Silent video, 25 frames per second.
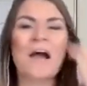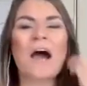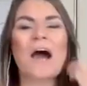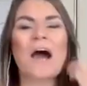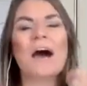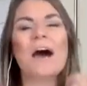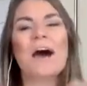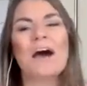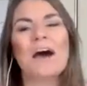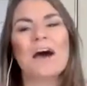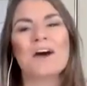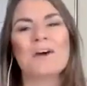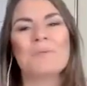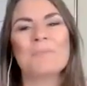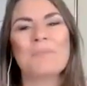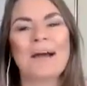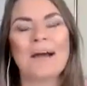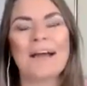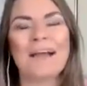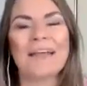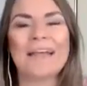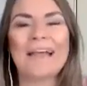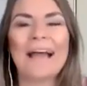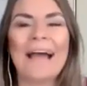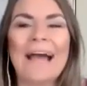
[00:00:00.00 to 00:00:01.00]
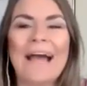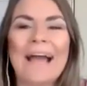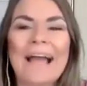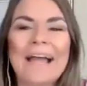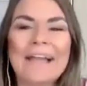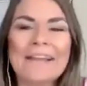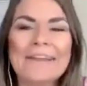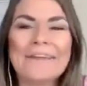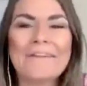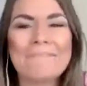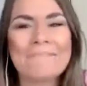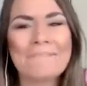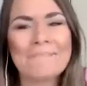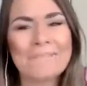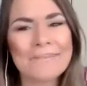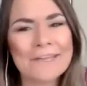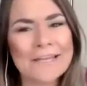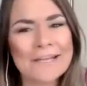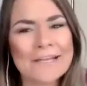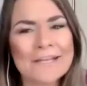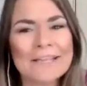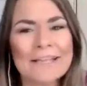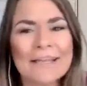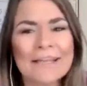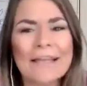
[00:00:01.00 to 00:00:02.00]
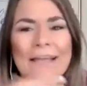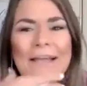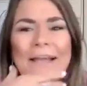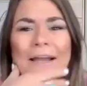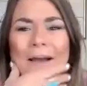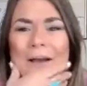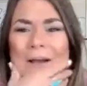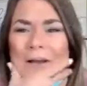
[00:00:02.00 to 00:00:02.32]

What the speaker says: I kind of feel like,